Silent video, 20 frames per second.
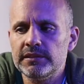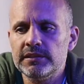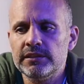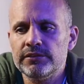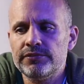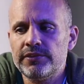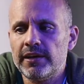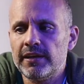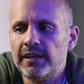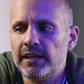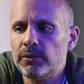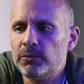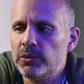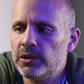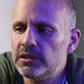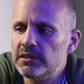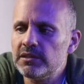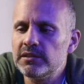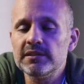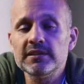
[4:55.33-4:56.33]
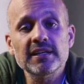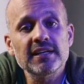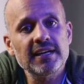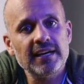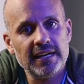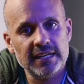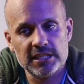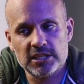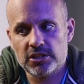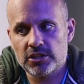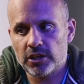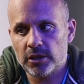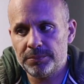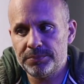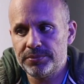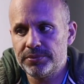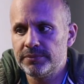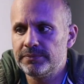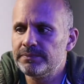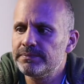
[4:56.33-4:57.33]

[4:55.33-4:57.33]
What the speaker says: the file I want, I stop,